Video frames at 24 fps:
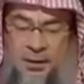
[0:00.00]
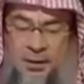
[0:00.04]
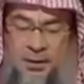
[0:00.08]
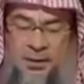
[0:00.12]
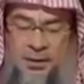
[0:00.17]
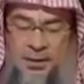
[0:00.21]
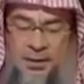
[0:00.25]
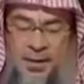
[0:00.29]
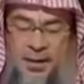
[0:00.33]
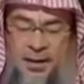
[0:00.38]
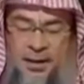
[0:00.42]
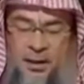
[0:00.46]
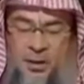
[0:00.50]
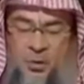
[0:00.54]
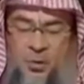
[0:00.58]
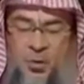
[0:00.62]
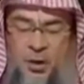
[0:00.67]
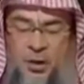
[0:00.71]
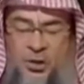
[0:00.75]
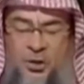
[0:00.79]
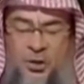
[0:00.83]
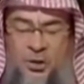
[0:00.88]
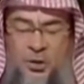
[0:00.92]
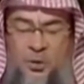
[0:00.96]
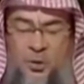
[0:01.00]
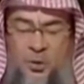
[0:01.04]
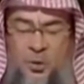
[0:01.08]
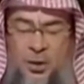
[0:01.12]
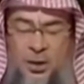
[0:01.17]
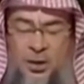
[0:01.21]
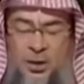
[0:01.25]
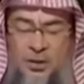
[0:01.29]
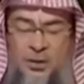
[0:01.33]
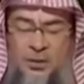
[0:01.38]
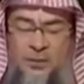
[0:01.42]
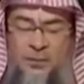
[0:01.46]
Her second question
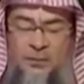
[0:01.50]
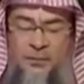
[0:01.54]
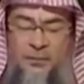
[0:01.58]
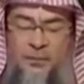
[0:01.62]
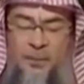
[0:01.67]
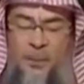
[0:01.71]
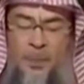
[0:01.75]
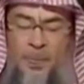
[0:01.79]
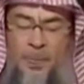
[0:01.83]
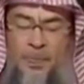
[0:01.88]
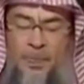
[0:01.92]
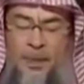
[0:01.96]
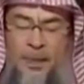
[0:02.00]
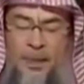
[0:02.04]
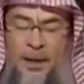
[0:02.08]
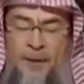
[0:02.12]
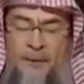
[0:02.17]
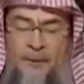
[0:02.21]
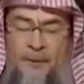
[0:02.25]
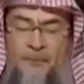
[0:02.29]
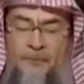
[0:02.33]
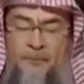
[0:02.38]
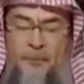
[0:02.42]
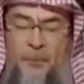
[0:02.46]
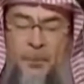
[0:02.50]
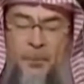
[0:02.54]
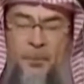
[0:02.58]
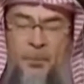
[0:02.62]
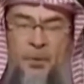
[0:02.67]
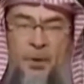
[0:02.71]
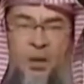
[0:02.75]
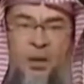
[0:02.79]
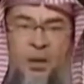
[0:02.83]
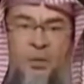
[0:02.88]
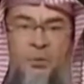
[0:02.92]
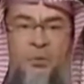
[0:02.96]
was, now,
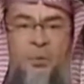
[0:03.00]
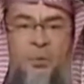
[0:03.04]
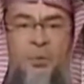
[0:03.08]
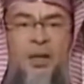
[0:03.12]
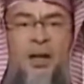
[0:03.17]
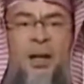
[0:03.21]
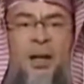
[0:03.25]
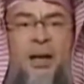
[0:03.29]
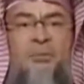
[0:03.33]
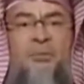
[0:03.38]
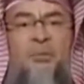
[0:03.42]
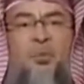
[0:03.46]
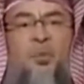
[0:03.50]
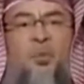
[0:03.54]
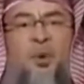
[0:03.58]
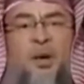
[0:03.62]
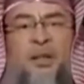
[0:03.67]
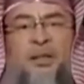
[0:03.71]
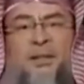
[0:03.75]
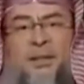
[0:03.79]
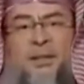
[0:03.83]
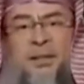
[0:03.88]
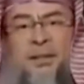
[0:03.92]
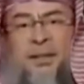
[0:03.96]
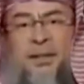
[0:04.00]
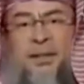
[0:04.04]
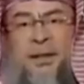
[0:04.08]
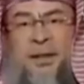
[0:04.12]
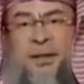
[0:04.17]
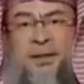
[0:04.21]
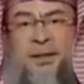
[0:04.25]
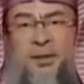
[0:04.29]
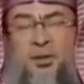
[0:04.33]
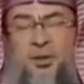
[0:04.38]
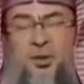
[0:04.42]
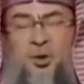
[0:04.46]
if we have a wedding
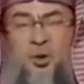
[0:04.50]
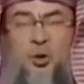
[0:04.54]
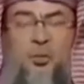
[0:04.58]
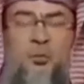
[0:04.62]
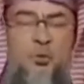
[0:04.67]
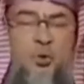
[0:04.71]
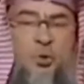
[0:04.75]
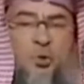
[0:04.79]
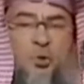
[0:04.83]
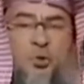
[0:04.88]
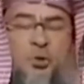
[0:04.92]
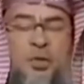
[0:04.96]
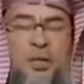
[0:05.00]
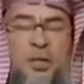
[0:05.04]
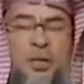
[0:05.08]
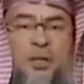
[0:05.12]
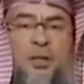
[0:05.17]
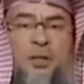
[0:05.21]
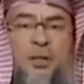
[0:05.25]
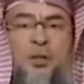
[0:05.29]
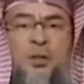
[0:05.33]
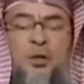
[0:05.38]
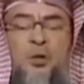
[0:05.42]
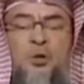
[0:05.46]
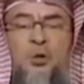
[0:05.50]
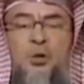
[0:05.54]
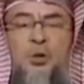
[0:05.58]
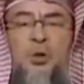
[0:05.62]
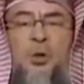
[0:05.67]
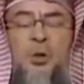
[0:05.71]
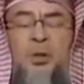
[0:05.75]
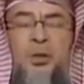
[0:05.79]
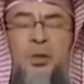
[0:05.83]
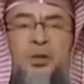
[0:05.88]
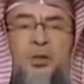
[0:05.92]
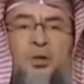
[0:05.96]
and there's no music,
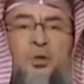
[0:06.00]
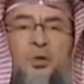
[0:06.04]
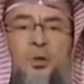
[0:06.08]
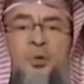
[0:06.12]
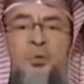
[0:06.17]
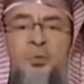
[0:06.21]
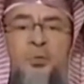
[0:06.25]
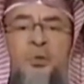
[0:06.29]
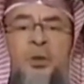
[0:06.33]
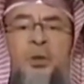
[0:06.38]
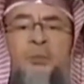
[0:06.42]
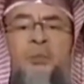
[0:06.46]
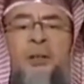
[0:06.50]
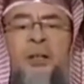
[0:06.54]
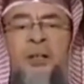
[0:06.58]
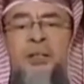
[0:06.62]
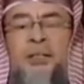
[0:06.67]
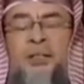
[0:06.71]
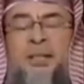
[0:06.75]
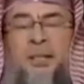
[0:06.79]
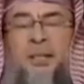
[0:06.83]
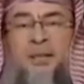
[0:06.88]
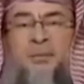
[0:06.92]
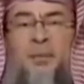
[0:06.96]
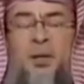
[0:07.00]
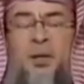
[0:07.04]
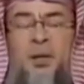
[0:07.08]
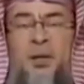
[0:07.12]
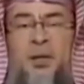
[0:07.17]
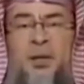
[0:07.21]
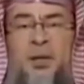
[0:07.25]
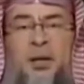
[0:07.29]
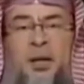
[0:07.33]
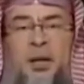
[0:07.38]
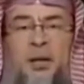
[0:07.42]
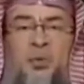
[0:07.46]
there's no free mixing,
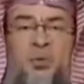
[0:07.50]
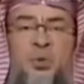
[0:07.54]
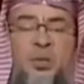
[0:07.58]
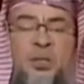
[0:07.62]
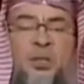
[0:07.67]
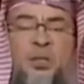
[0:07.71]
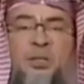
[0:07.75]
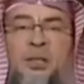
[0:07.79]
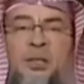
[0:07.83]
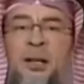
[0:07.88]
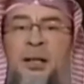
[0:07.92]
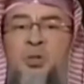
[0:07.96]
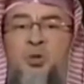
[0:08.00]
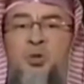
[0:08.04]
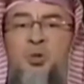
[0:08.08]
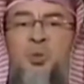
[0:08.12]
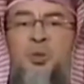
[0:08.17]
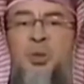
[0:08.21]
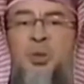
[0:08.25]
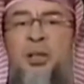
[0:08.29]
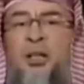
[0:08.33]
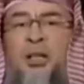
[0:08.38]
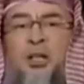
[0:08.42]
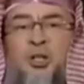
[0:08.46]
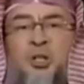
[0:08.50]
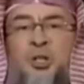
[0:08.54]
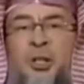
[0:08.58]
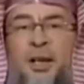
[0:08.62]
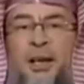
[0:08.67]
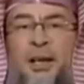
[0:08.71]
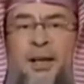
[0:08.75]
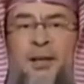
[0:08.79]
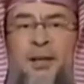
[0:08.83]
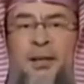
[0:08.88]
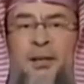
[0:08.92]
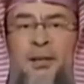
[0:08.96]
and we decide to bring a
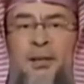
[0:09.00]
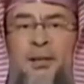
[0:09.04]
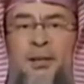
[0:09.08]
sheikh